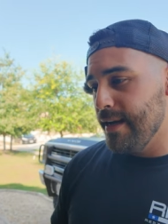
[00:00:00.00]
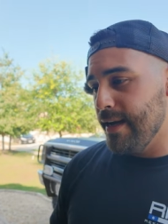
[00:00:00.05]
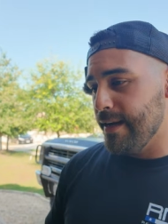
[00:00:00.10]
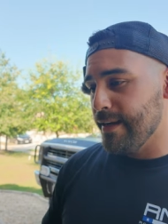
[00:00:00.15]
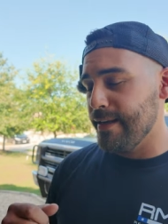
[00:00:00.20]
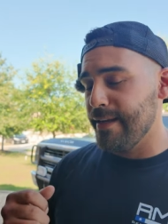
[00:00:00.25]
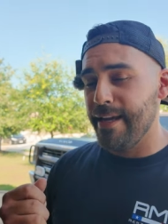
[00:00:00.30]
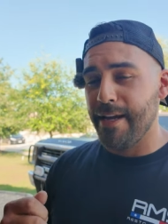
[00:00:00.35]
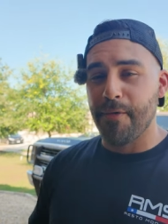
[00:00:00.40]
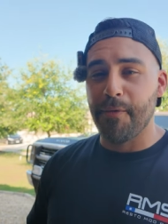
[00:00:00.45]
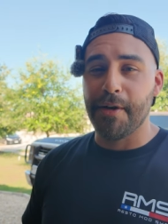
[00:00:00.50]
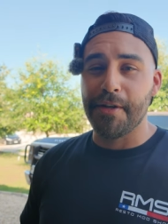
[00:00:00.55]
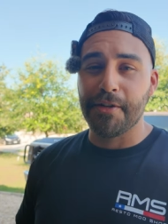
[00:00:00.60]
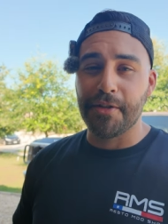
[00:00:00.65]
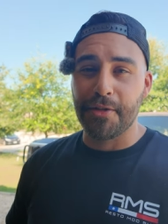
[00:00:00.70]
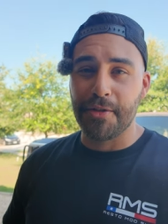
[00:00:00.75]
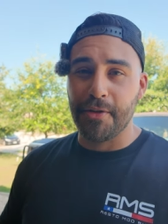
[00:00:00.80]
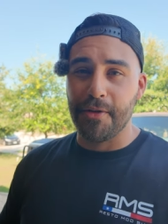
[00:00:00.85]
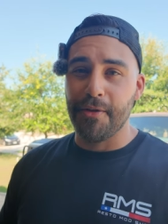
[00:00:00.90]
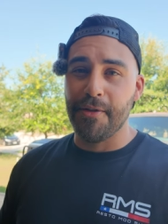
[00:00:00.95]
I can't wait
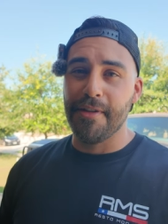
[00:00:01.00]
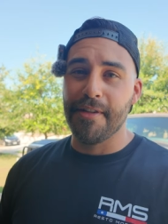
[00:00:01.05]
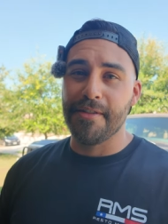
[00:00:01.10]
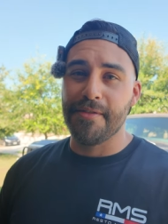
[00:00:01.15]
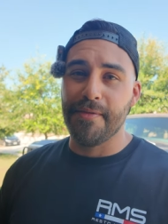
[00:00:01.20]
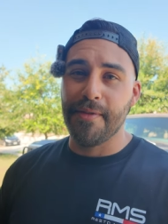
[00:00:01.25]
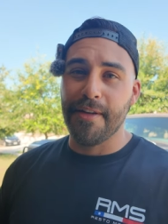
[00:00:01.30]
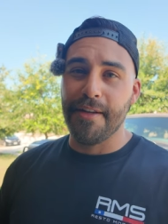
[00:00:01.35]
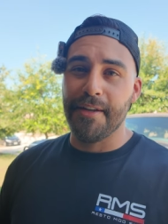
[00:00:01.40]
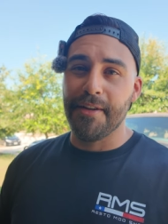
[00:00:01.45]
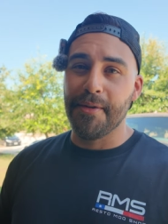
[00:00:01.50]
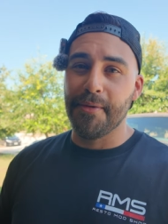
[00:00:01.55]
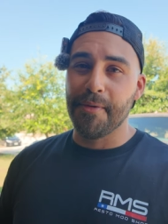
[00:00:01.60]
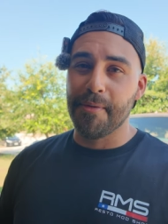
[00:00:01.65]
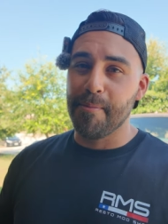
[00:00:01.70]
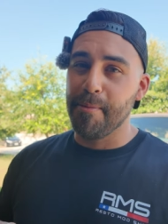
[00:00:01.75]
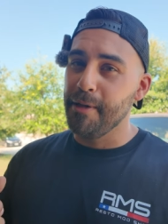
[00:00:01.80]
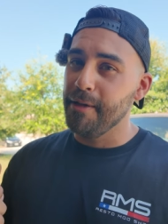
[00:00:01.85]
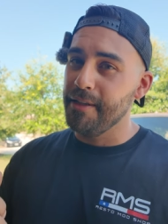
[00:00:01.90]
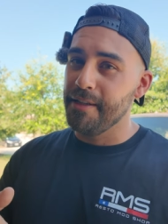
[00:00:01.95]
to show you this video
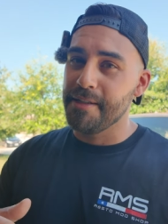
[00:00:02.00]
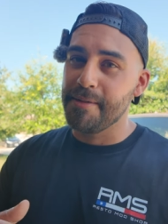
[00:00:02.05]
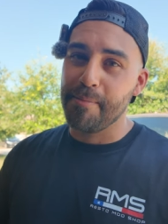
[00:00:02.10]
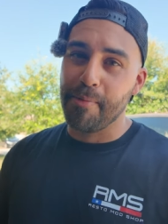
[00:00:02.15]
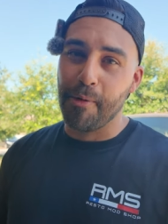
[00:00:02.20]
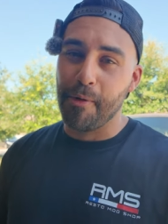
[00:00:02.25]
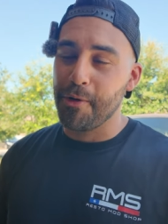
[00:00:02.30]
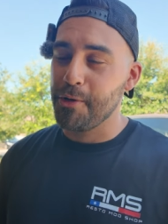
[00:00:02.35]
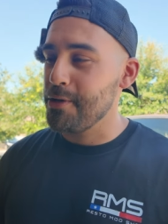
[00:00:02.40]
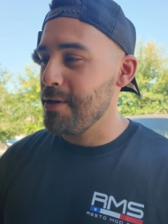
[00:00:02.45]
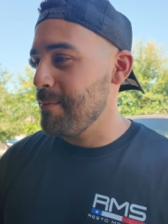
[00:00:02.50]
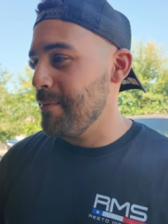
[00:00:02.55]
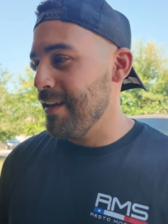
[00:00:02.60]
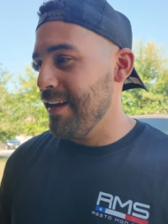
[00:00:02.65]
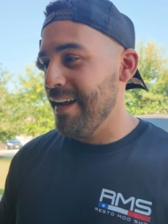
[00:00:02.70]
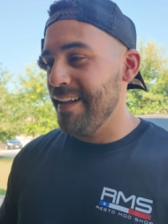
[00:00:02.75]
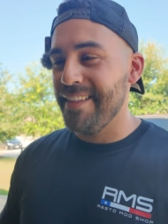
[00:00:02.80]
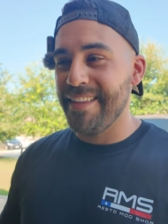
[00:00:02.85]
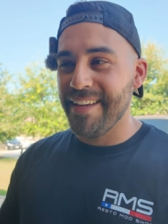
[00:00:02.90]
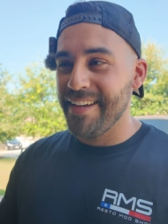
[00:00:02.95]
with Billy's Porsche. I
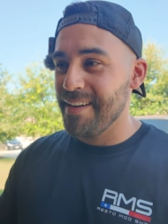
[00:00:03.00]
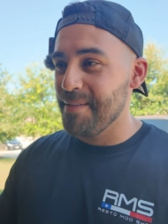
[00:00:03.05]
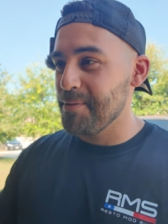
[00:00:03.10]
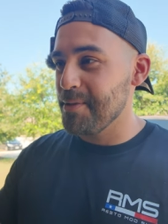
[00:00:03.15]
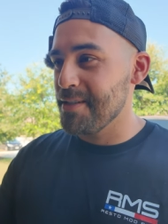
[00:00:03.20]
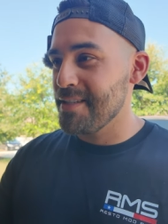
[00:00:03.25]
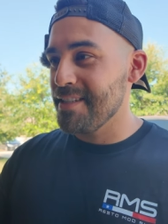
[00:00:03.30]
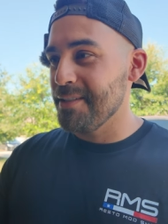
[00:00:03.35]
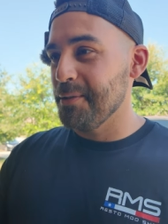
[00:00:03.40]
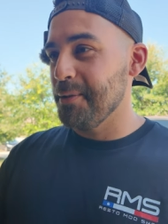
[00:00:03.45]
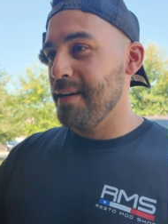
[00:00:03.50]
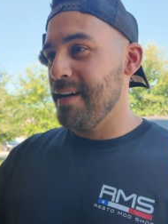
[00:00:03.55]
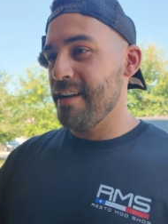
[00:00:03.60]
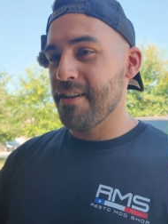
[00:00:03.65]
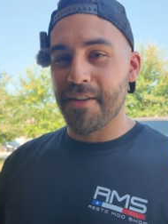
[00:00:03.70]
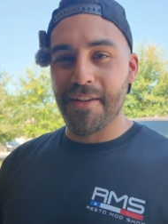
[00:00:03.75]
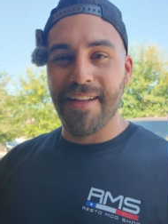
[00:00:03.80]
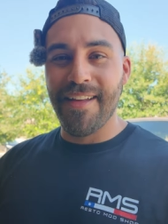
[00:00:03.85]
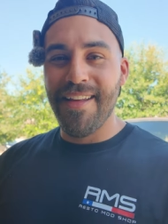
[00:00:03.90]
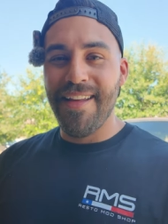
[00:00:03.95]
mean, I think I'm just still
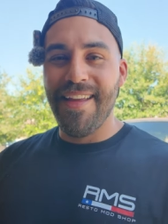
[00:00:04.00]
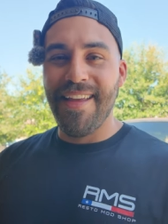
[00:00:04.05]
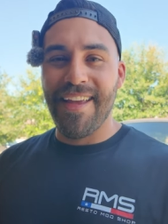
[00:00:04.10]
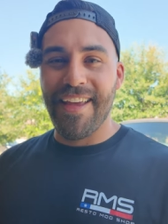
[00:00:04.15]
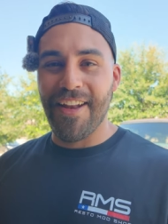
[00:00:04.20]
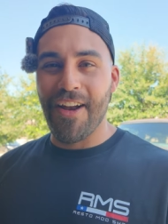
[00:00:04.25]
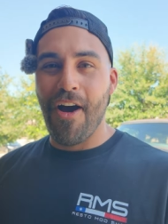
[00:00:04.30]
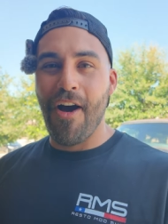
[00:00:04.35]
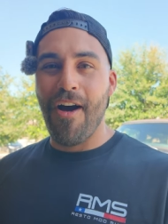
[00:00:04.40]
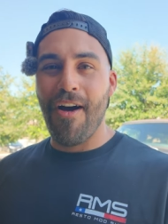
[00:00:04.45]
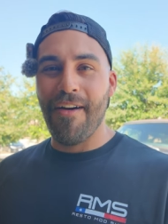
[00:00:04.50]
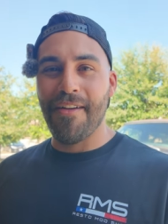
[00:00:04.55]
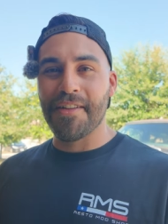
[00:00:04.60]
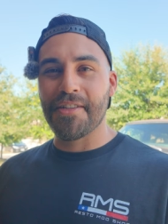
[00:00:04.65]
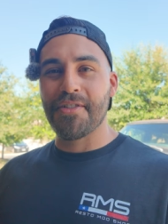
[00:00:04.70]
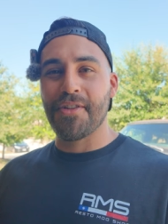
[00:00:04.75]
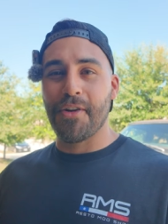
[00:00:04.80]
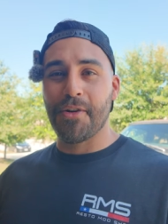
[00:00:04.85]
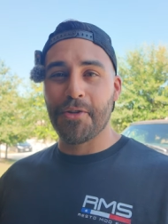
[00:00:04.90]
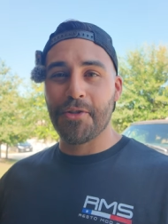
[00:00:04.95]
kind of in awe and
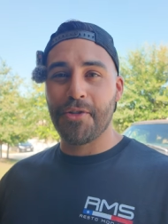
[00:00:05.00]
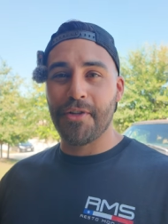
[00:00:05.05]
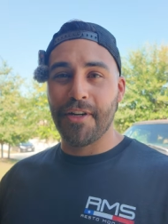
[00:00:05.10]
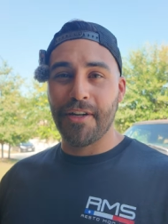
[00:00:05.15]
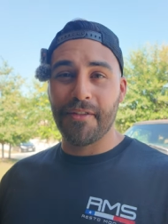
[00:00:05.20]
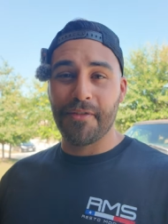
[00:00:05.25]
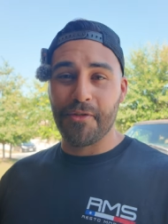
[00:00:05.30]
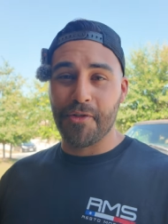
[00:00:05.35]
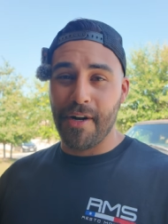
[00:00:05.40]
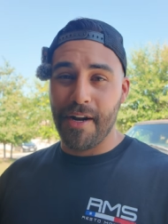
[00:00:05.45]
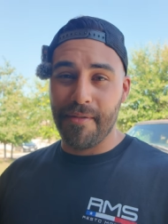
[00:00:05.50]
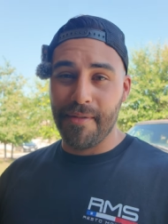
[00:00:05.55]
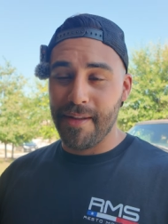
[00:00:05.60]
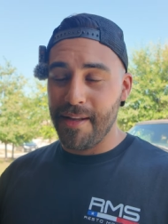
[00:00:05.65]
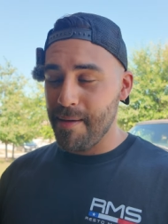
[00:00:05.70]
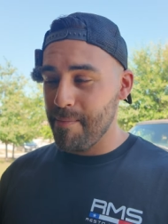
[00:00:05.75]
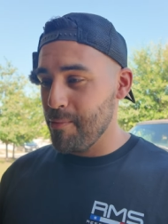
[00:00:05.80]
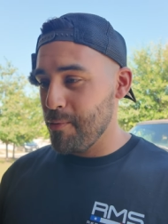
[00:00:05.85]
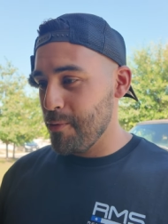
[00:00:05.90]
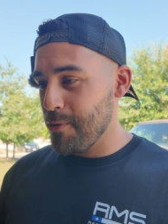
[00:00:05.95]
starstruck of driving
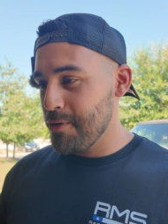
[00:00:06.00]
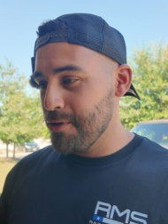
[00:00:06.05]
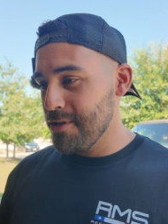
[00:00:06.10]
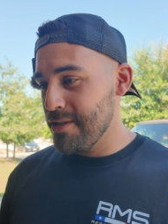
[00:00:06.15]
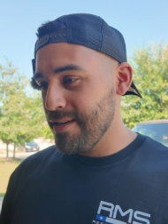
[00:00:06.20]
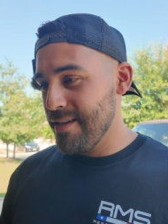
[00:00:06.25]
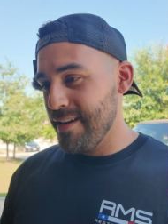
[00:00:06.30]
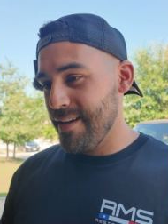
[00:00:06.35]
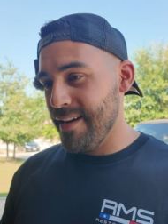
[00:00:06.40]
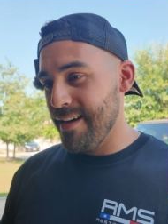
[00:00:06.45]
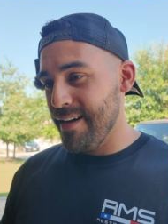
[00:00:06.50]
that Porsche.